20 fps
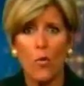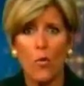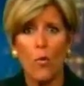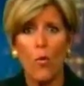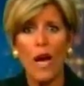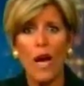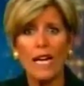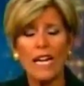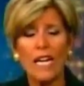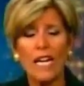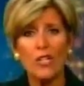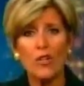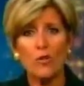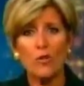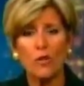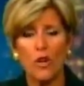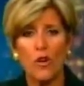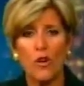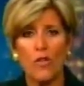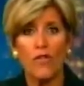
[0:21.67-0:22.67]
What can
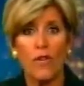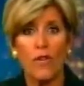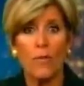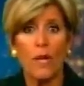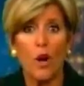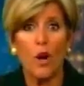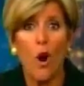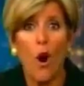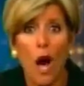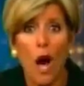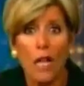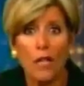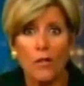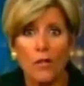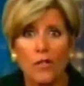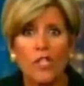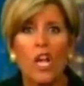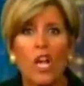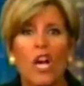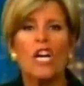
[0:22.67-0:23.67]
you learn from the
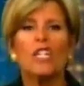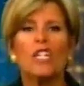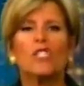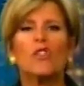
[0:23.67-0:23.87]
callers